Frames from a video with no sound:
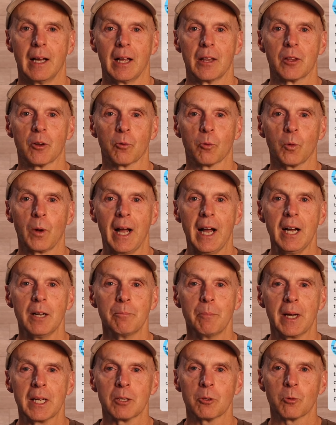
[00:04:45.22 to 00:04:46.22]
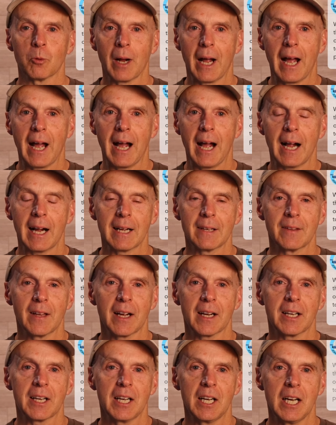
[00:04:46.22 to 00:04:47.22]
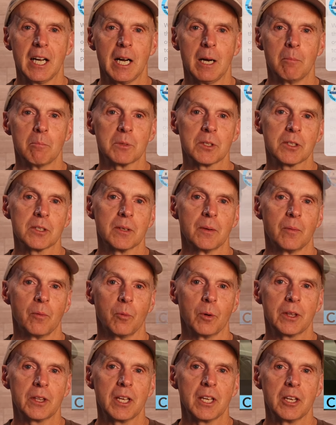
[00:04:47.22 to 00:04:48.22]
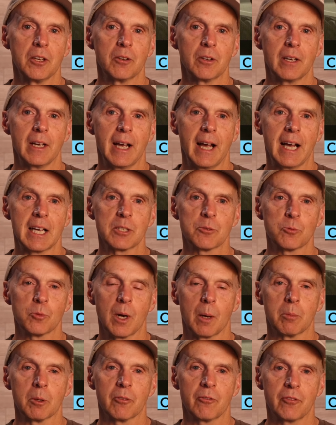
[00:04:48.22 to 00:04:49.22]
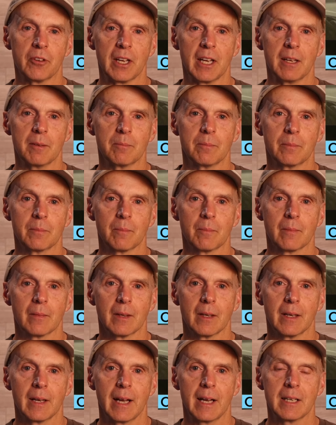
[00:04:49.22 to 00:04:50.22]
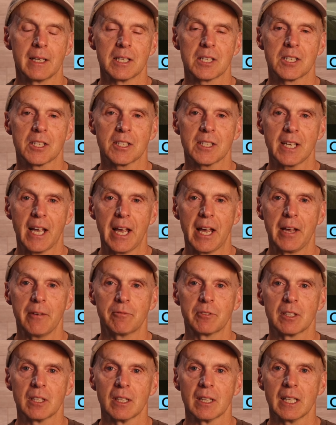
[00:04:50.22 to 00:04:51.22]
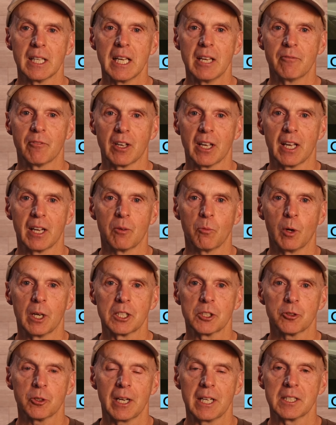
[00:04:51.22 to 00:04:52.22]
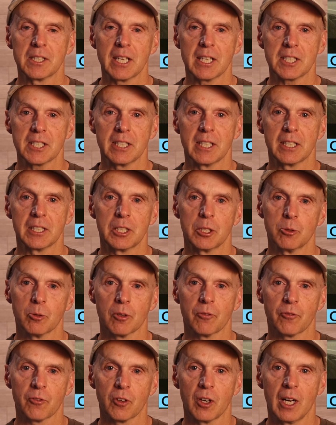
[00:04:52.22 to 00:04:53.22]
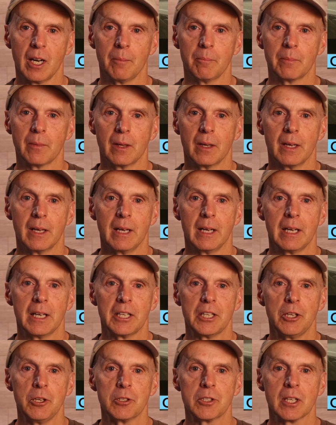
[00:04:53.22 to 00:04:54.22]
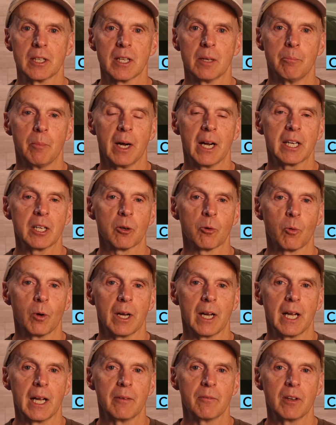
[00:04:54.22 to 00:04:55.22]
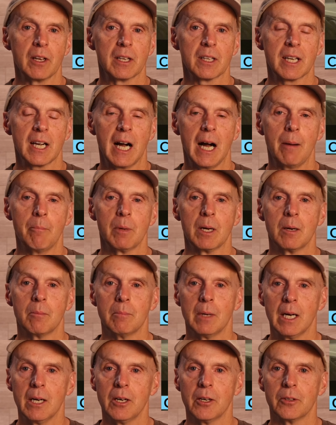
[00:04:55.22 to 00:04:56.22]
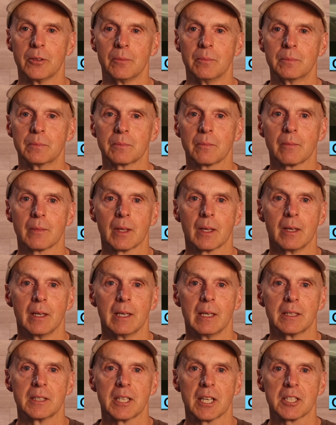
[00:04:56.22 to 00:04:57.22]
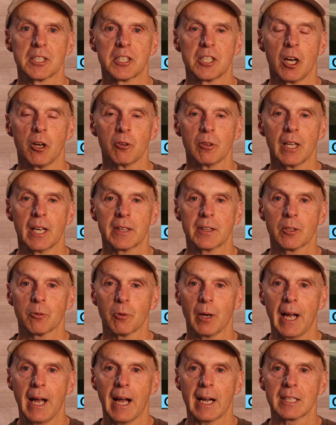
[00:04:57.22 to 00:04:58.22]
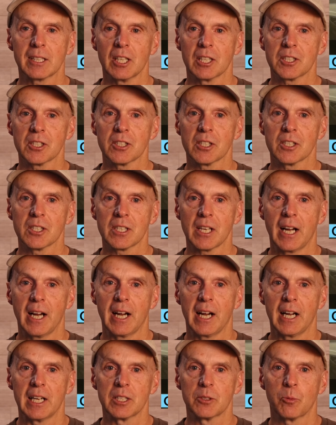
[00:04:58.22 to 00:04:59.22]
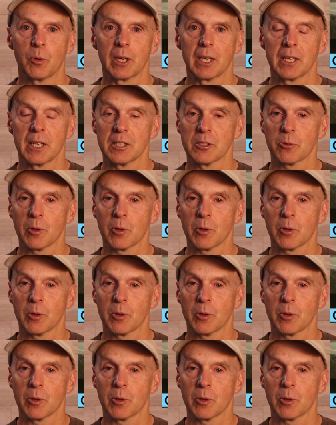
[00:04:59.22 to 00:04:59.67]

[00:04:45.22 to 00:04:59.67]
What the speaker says: The round metal rack that comes with the unit has rubber feet and is safe to leave in when transitioning to or from using the microwave in combo mode. Just don't let the rack touch the sides when it is